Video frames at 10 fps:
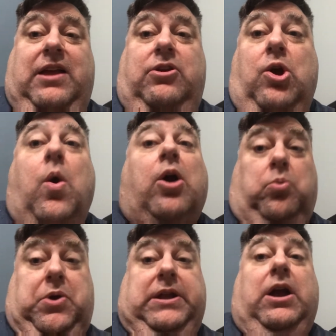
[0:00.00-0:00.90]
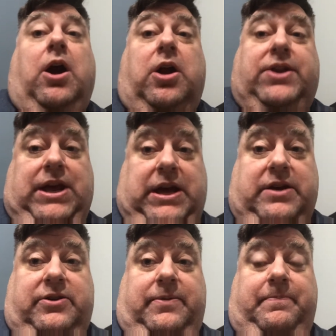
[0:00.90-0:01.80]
you are really hard to hit.